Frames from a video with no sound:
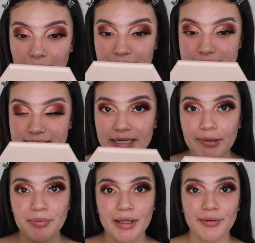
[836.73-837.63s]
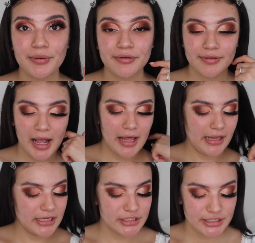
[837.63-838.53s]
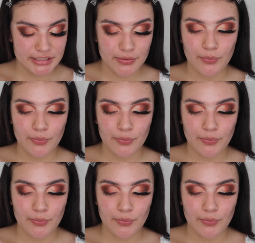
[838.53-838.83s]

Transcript: I did apply one of the eyelashes